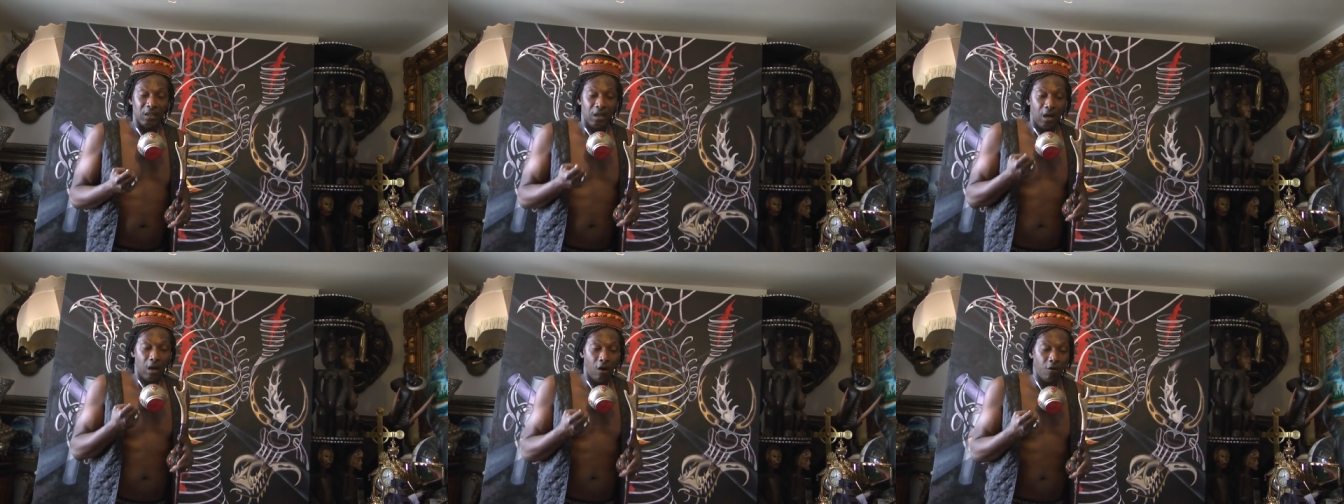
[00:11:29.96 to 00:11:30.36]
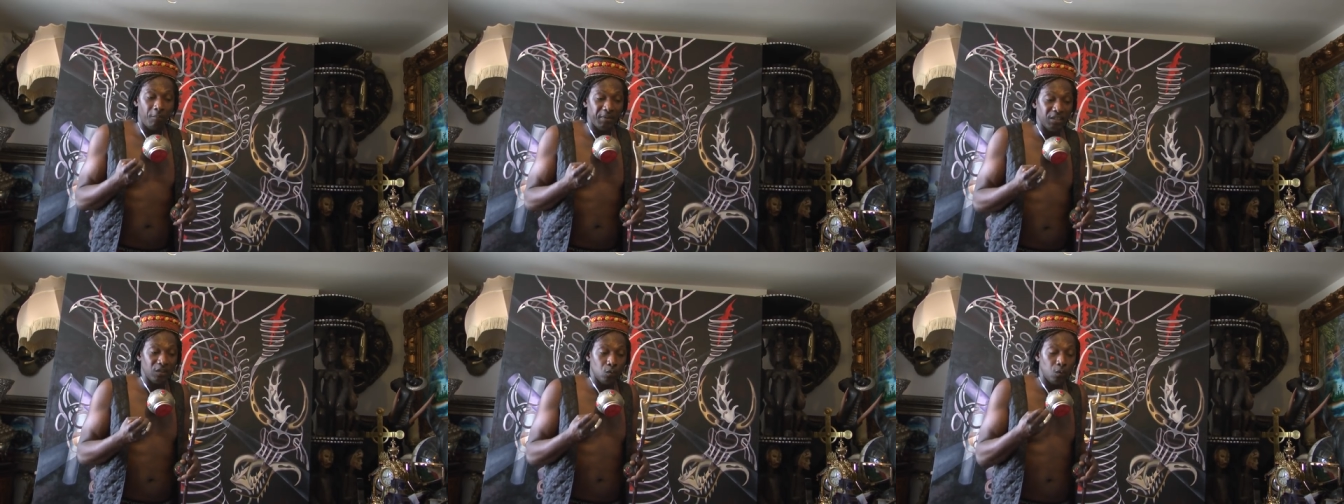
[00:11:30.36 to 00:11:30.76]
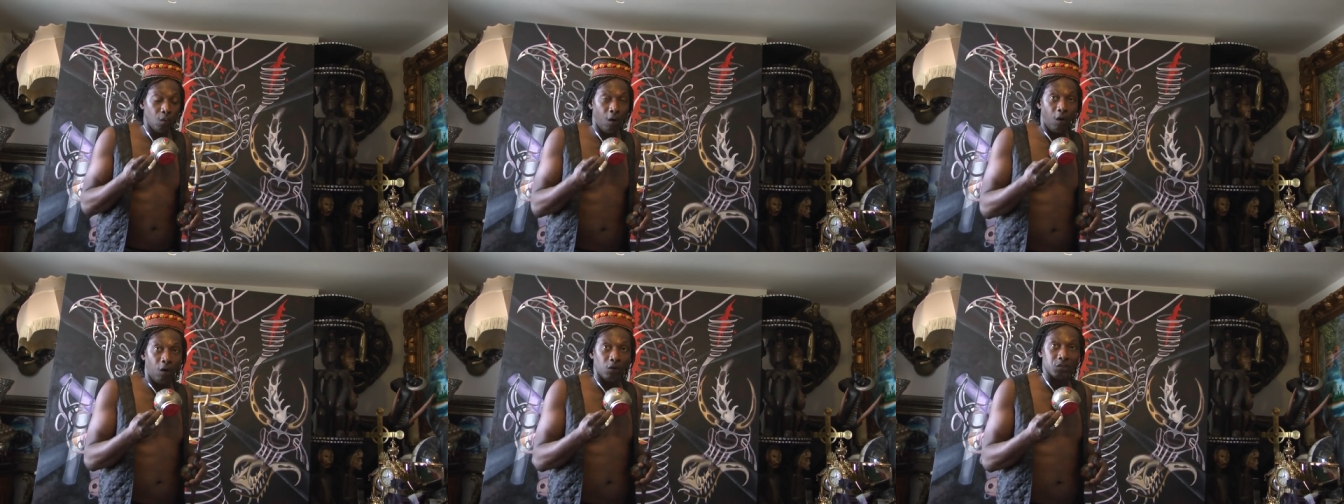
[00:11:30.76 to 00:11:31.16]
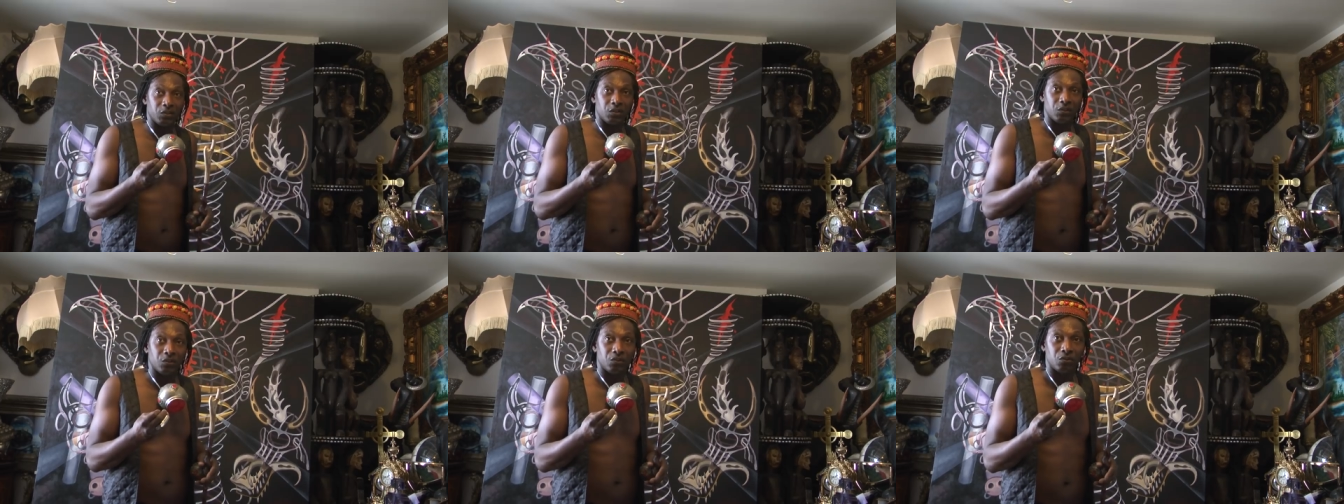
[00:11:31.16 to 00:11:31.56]
How many
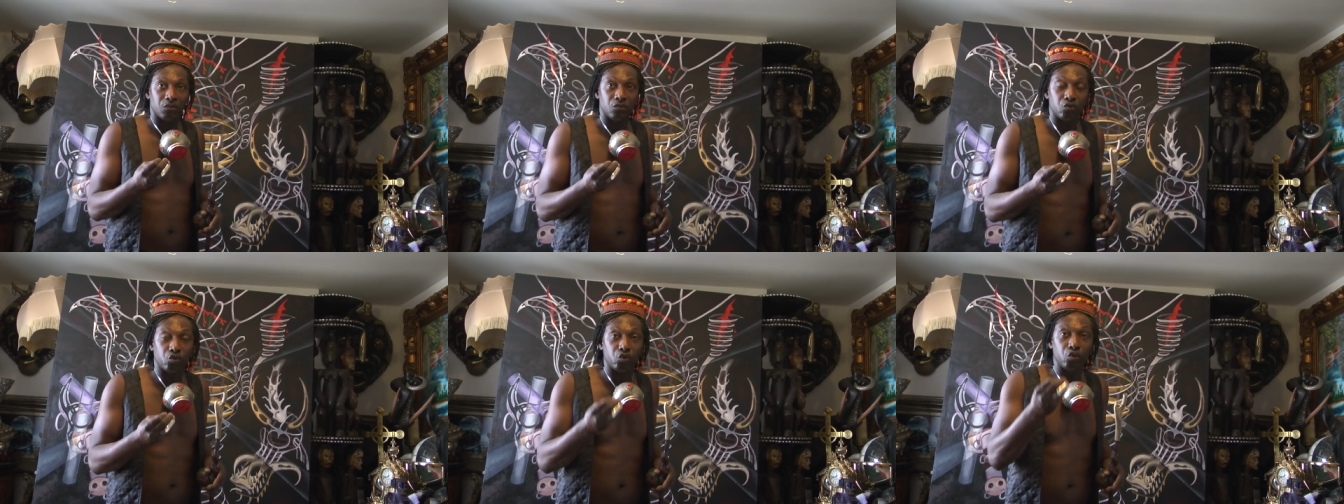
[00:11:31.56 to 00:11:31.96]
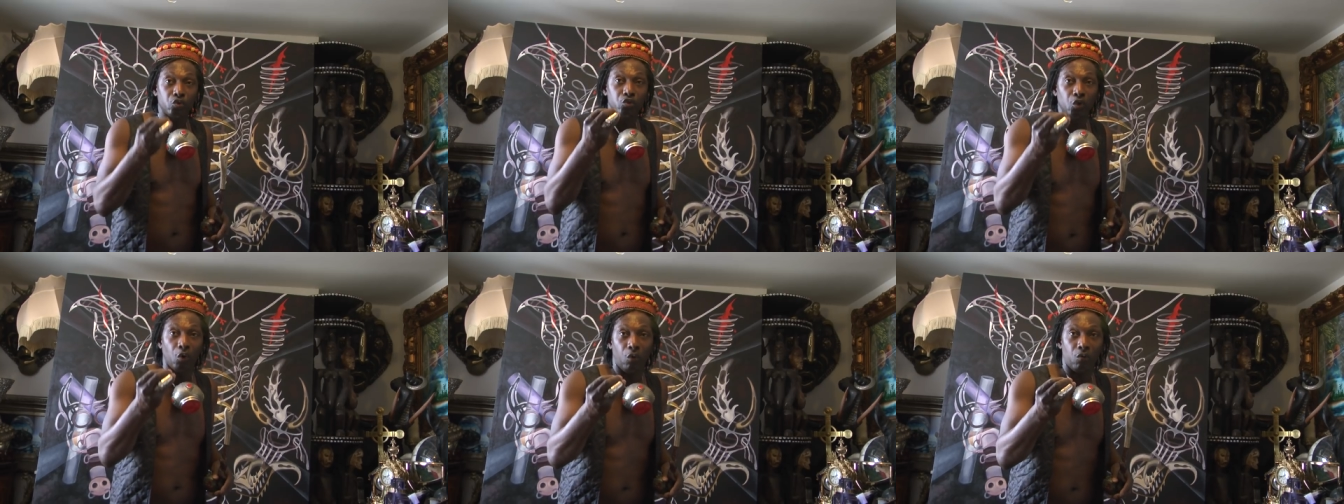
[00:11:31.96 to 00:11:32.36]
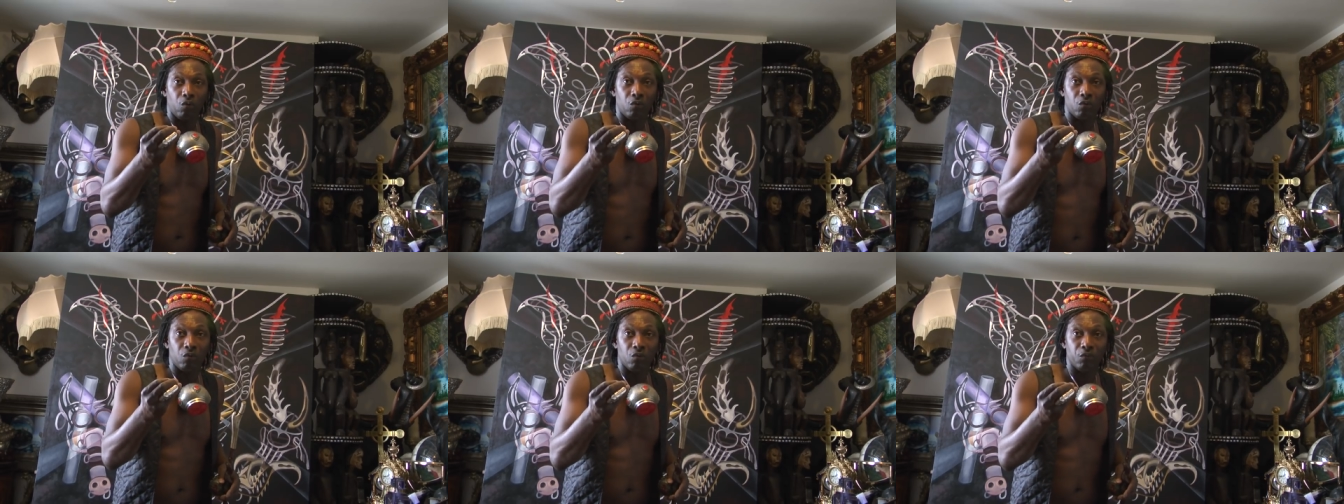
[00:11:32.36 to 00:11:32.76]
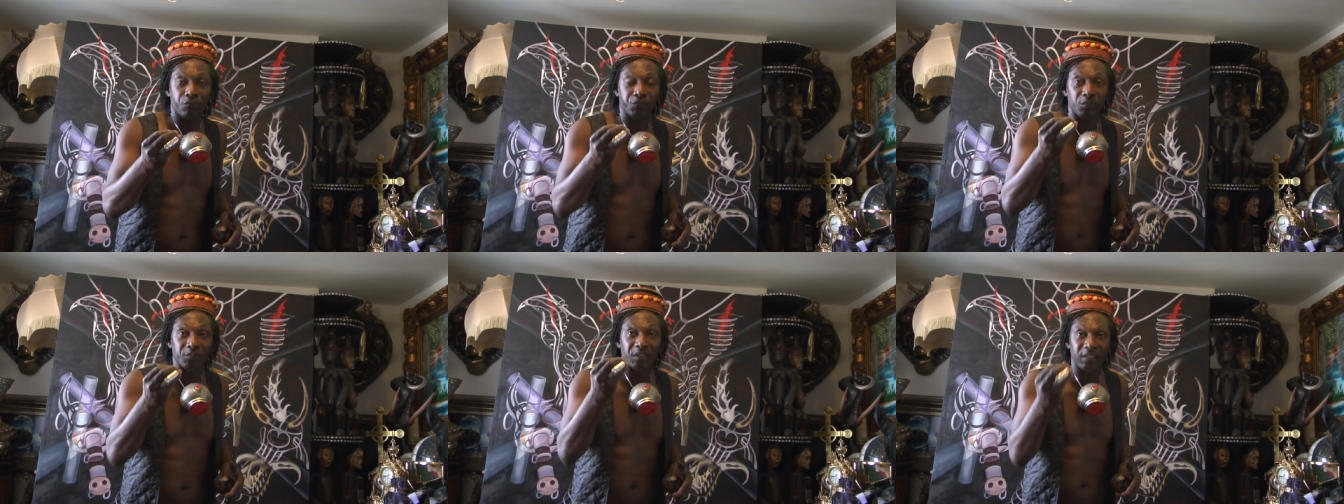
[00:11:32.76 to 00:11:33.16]
words do you know
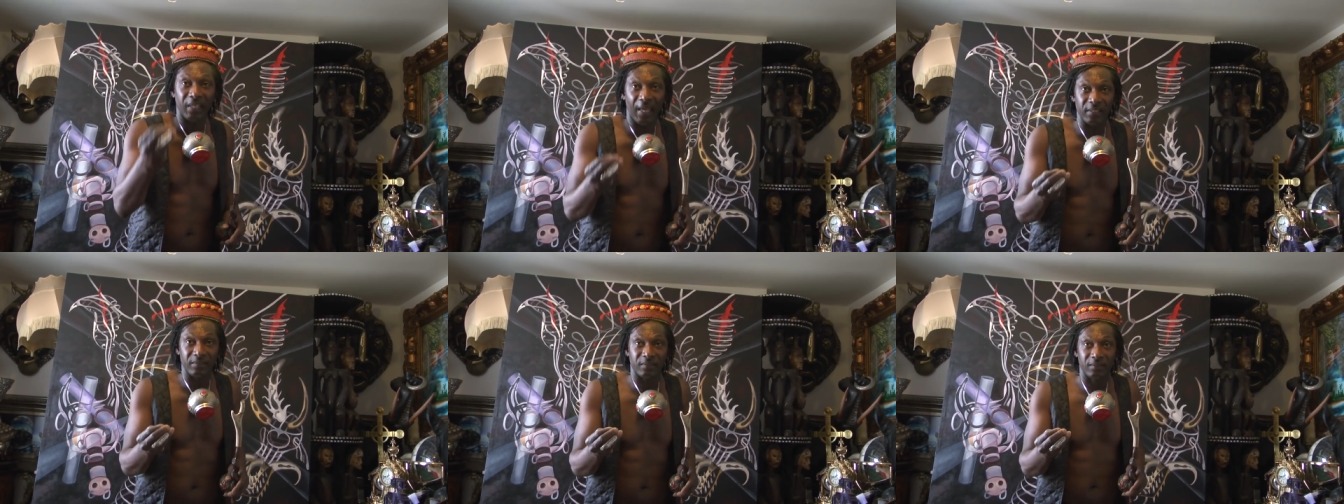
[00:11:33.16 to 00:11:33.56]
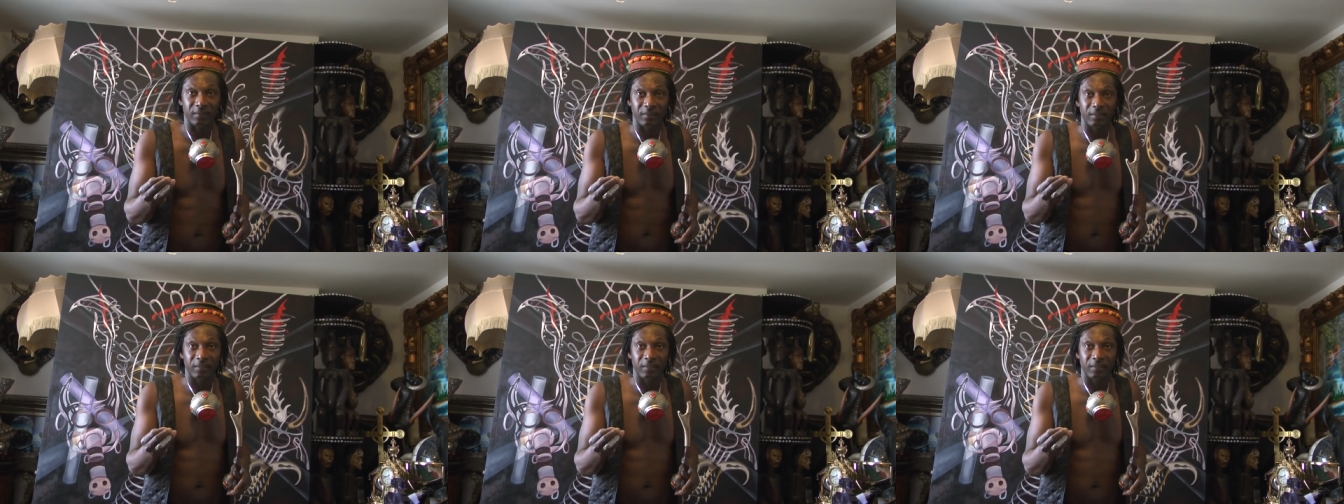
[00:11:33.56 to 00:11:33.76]
from the dead?